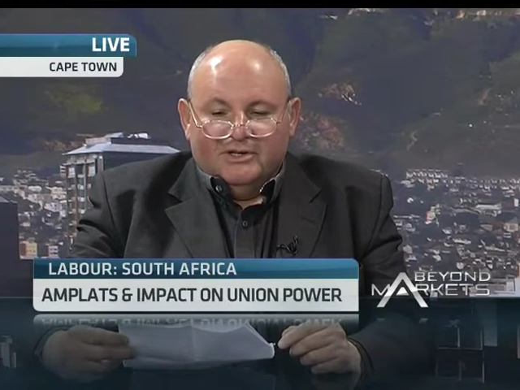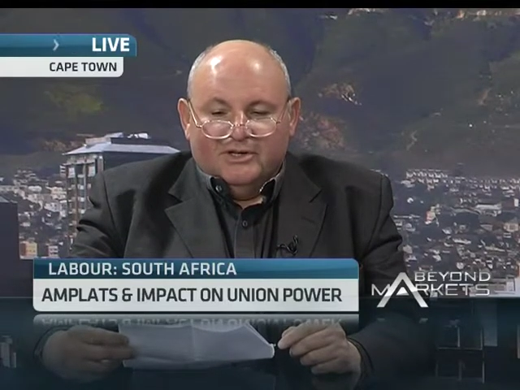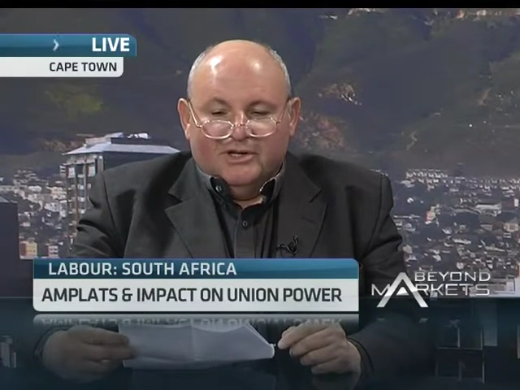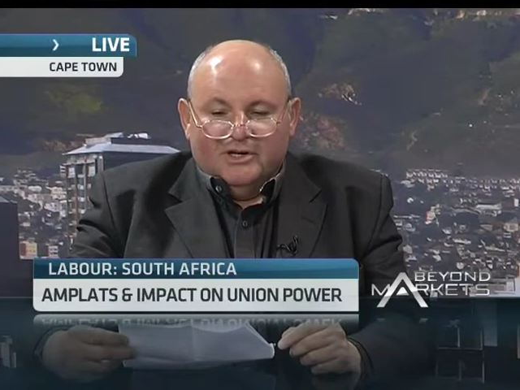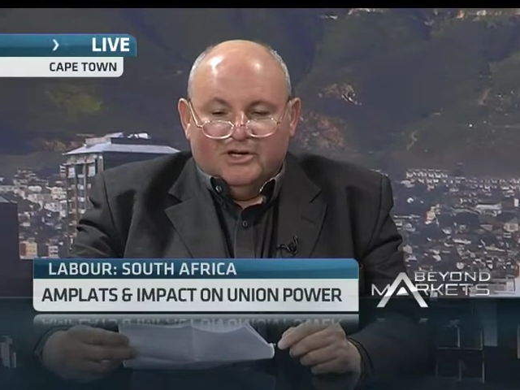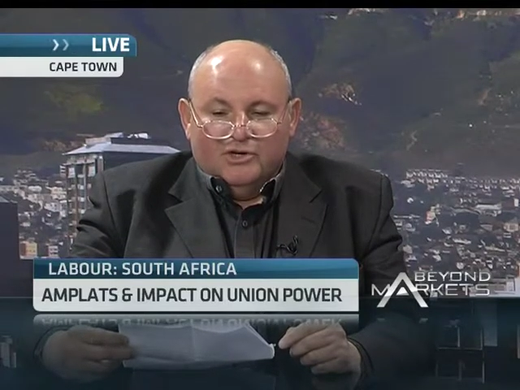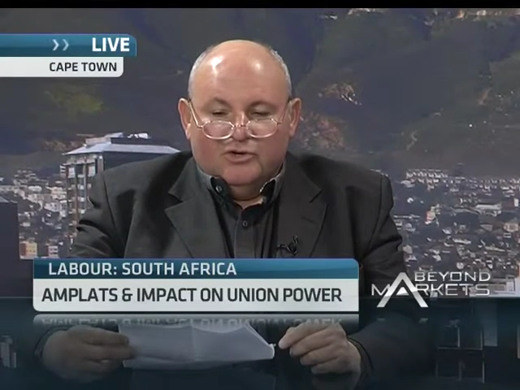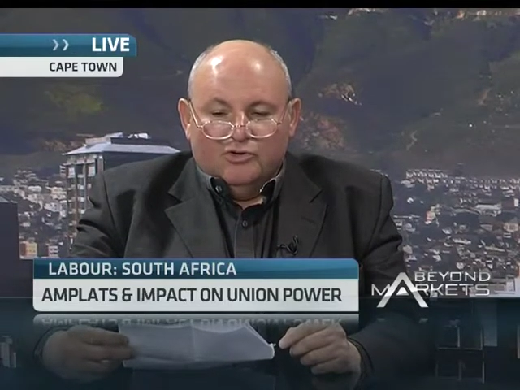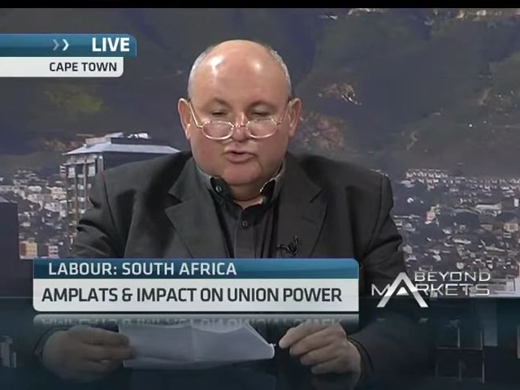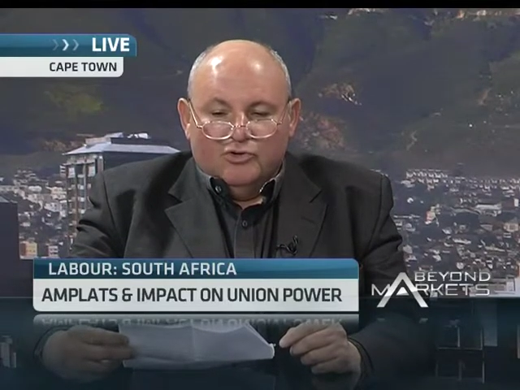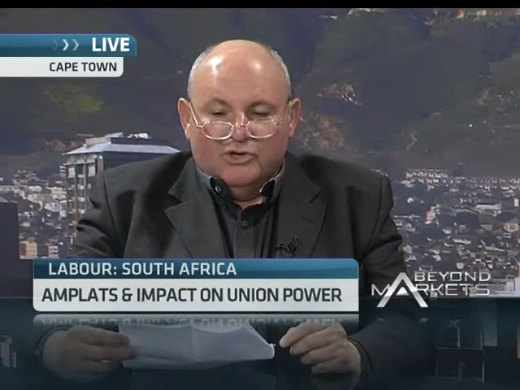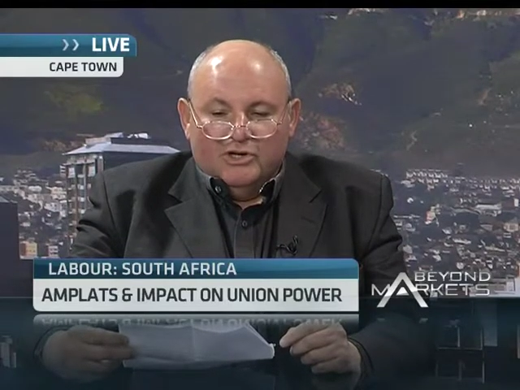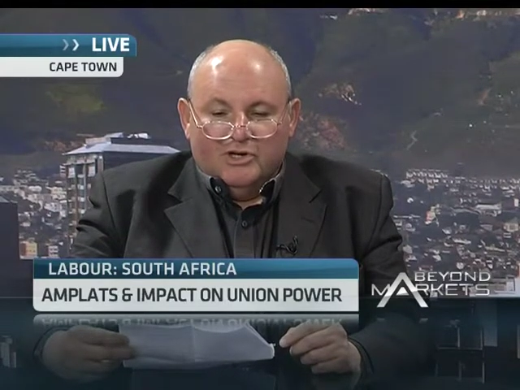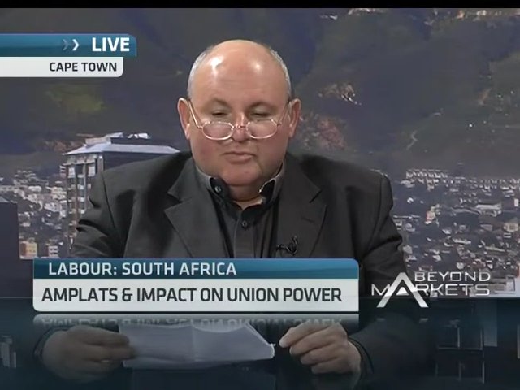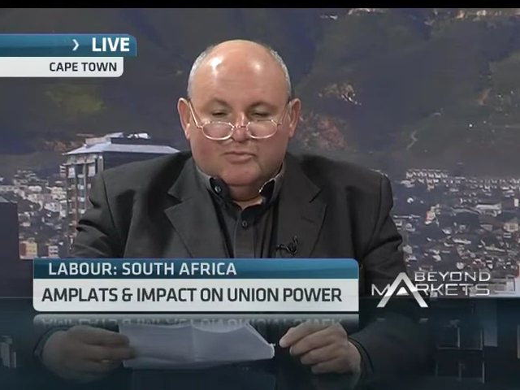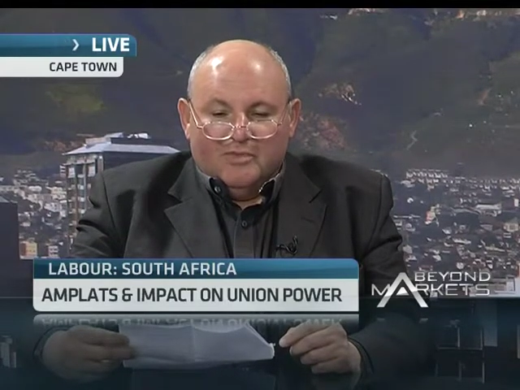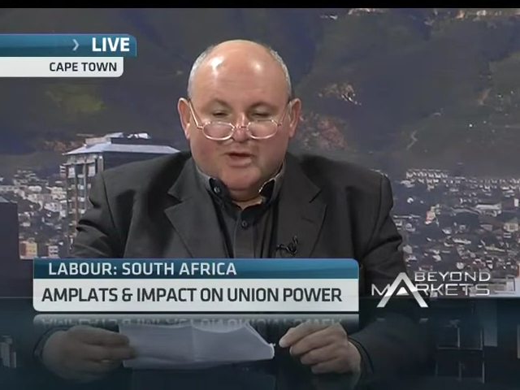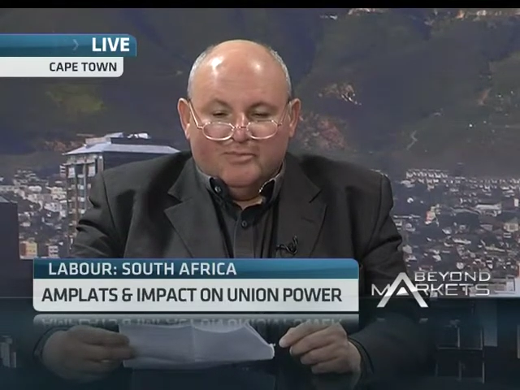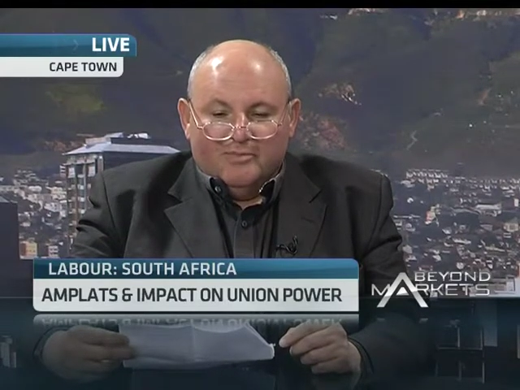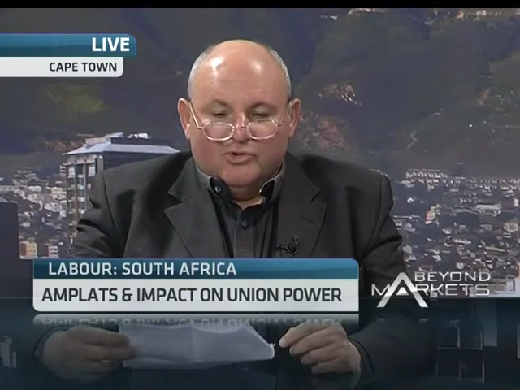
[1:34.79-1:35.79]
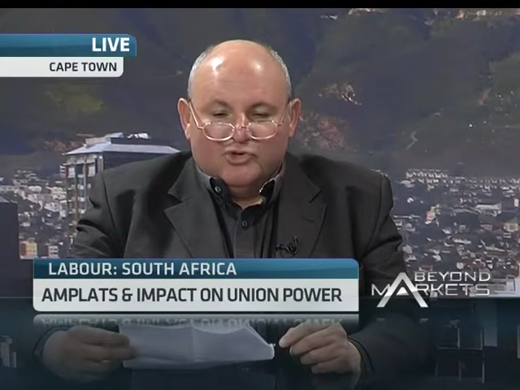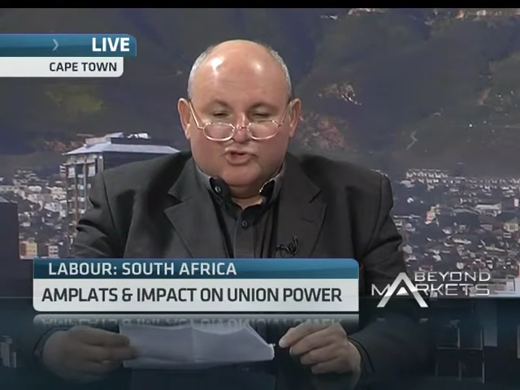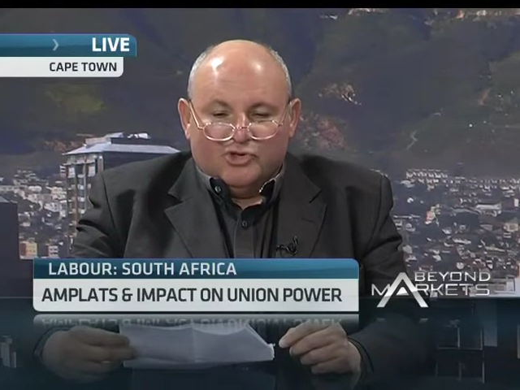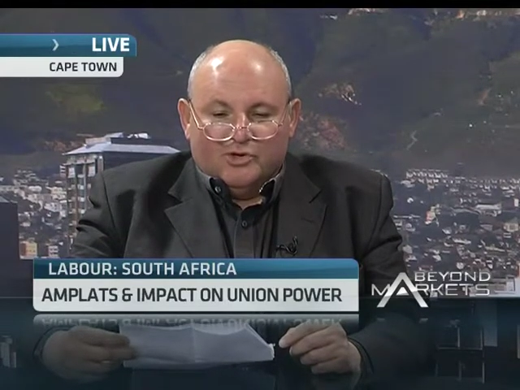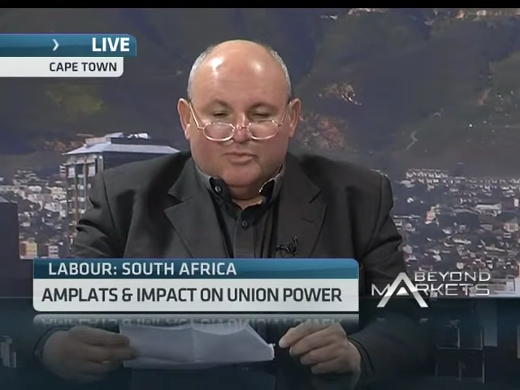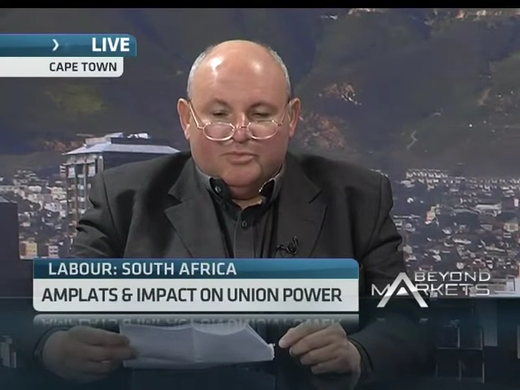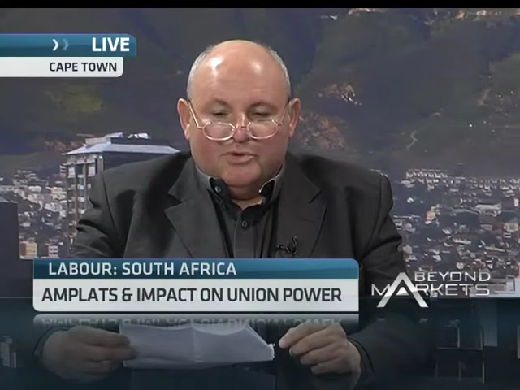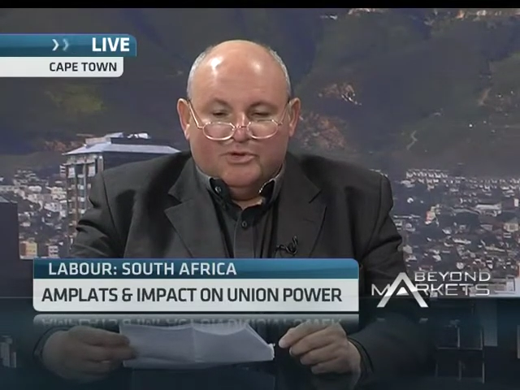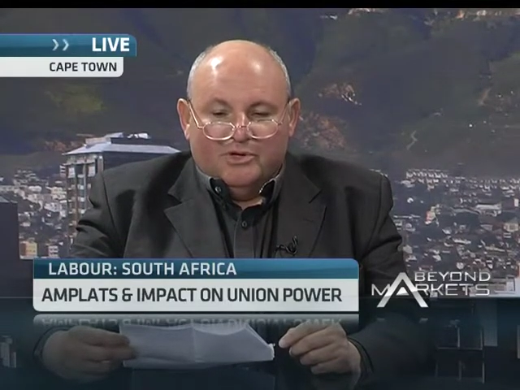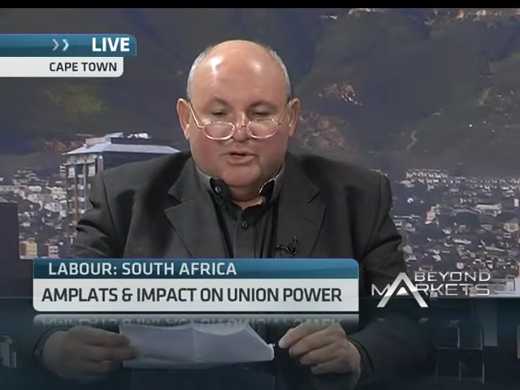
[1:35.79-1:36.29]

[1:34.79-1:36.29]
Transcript: uh, union membership.